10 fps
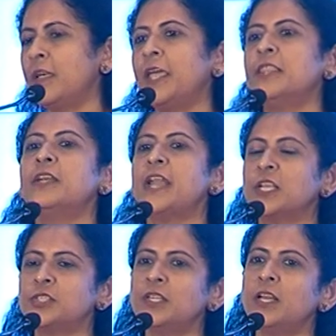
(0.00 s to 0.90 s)
in the
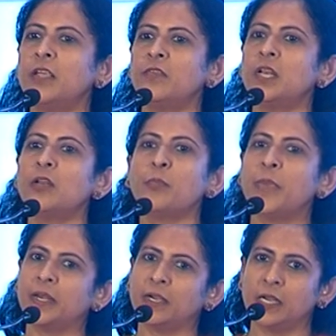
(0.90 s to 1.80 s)
national level
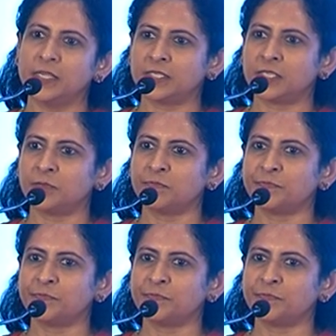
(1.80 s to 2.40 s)
merit list.